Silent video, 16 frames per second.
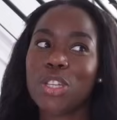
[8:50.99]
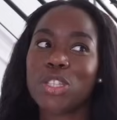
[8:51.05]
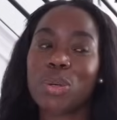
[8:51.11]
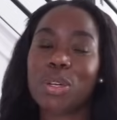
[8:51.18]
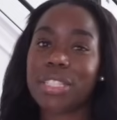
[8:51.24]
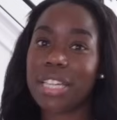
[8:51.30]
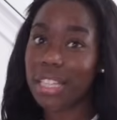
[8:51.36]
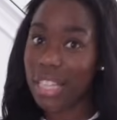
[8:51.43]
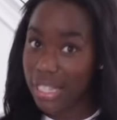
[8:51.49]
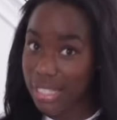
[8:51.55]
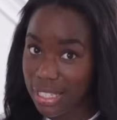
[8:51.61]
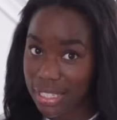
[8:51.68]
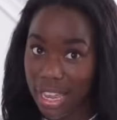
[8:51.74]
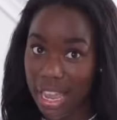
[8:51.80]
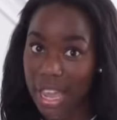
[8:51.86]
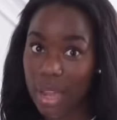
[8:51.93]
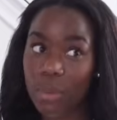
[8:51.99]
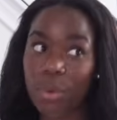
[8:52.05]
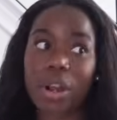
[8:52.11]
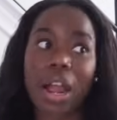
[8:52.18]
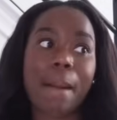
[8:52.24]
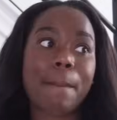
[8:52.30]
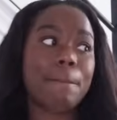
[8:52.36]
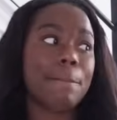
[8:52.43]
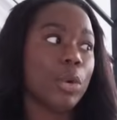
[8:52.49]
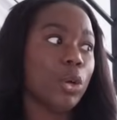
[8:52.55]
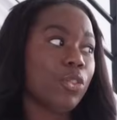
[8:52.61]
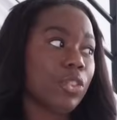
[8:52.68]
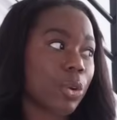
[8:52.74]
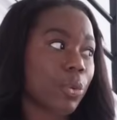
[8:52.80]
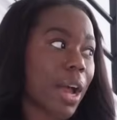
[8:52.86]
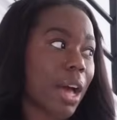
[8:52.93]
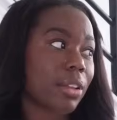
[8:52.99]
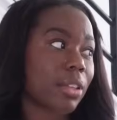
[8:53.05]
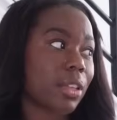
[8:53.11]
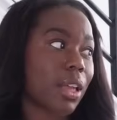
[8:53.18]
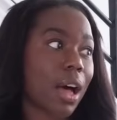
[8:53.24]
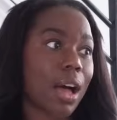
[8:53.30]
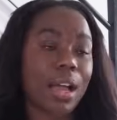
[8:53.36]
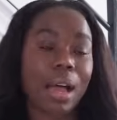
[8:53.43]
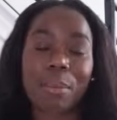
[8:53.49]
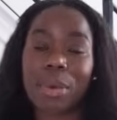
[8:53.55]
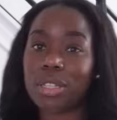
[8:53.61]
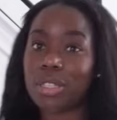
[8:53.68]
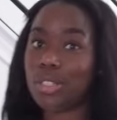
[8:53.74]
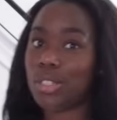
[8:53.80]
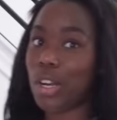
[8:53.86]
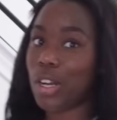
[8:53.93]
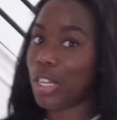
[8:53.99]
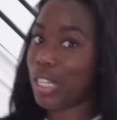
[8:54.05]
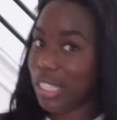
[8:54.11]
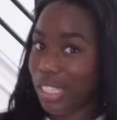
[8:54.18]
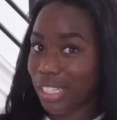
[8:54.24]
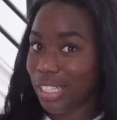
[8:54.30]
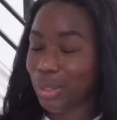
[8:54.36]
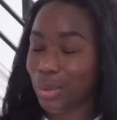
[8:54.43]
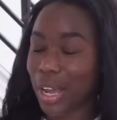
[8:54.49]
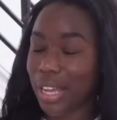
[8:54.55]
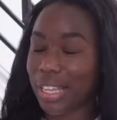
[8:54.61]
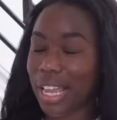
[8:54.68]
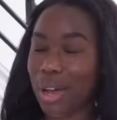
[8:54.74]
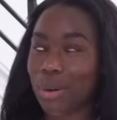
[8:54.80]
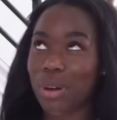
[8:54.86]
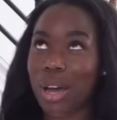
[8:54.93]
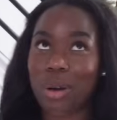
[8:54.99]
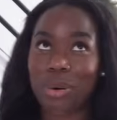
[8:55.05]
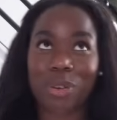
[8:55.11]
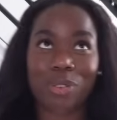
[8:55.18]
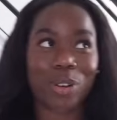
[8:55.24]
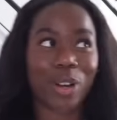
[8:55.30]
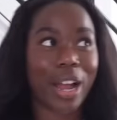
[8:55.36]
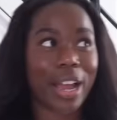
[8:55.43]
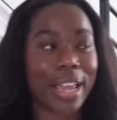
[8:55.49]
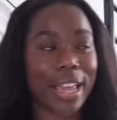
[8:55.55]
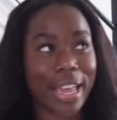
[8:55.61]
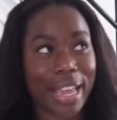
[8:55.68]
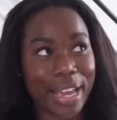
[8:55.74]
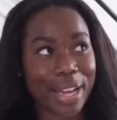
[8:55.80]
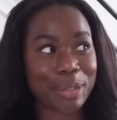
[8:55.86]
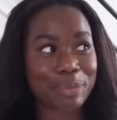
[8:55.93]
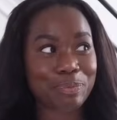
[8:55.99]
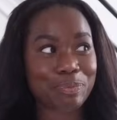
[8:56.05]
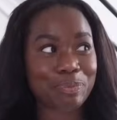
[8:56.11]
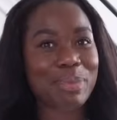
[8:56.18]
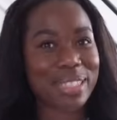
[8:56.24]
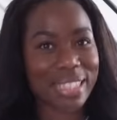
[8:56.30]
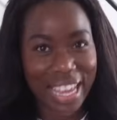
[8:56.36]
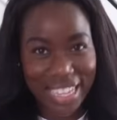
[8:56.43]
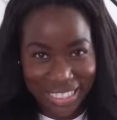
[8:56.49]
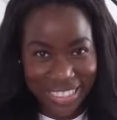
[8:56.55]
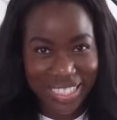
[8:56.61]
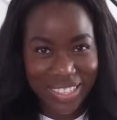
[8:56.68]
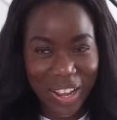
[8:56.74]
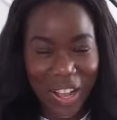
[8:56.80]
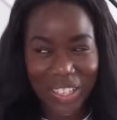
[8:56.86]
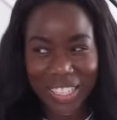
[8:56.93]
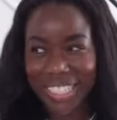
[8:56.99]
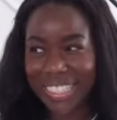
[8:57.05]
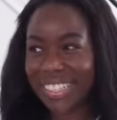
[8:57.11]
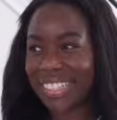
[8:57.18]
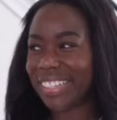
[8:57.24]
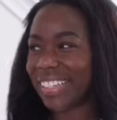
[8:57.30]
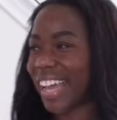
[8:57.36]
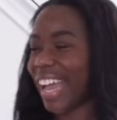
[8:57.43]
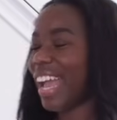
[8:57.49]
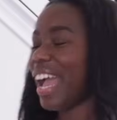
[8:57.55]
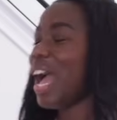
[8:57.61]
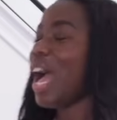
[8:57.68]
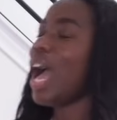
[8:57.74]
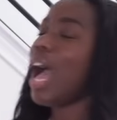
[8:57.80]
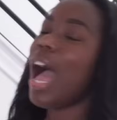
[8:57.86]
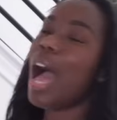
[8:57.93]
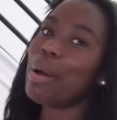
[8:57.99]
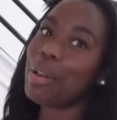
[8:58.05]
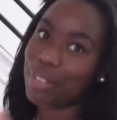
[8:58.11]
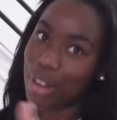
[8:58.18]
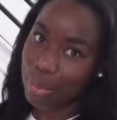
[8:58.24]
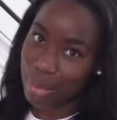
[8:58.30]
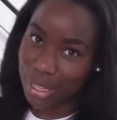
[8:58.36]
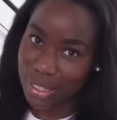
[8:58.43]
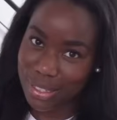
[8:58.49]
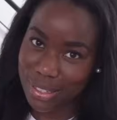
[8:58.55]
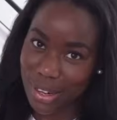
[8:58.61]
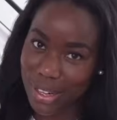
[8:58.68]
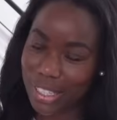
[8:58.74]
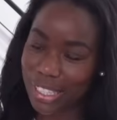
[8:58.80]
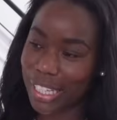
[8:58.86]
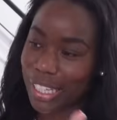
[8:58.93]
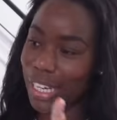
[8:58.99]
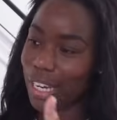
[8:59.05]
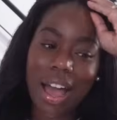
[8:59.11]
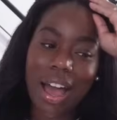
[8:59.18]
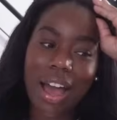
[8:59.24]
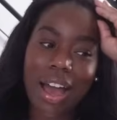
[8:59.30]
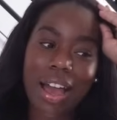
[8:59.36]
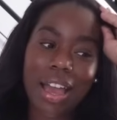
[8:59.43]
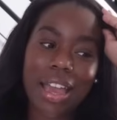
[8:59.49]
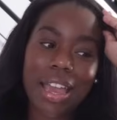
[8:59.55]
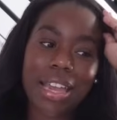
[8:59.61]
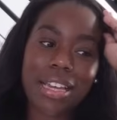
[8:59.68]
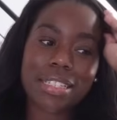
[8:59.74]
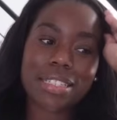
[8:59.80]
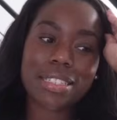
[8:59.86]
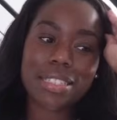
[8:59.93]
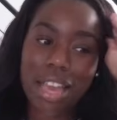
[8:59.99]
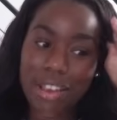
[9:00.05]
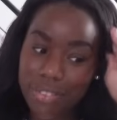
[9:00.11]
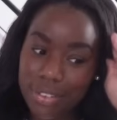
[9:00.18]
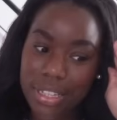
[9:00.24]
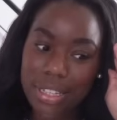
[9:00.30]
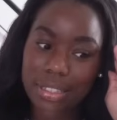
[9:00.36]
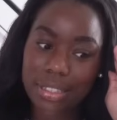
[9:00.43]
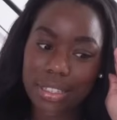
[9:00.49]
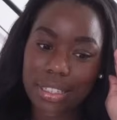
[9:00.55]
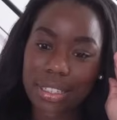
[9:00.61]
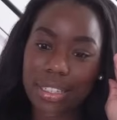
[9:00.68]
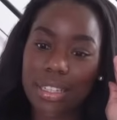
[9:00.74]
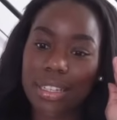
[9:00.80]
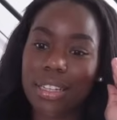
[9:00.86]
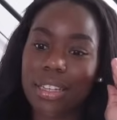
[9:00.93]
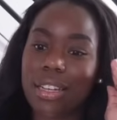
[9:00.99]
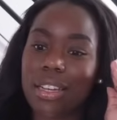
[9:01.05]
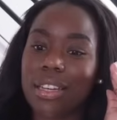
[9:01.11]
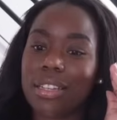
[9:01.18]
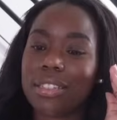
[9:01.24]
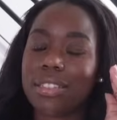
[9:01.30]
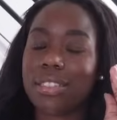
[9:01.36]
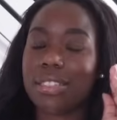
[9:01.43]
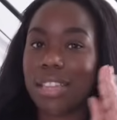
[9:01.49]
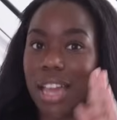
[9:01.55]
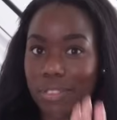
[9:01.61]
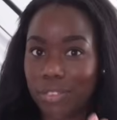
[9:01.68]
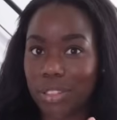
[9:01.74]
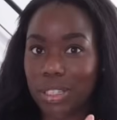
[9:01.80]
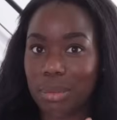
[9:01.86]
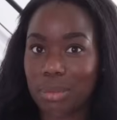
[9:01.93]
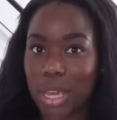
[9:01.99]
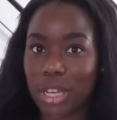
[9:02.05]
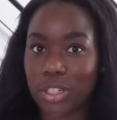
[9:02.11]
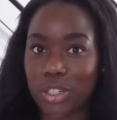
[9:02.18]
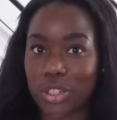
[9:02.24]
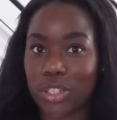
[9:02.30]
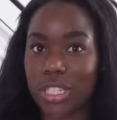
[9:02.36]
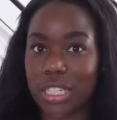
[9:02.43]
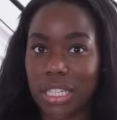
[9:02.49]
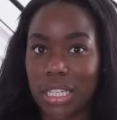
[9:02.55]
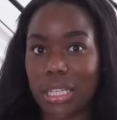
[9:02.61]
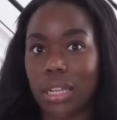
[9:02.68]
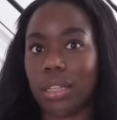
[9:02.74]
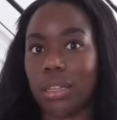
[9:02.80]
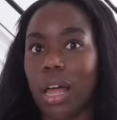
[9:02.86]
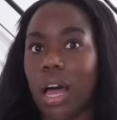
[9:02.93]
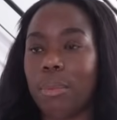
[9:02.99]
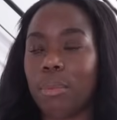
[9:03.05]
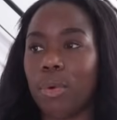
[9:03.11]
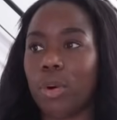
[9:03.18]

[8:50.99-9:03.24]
So a day like today where I'm moving around a lot, I'm about to start cleaning right now. However, I am slightly stalling, okay? However, I'm about to start cleaning. I definitely, definitely make sure to eat a lot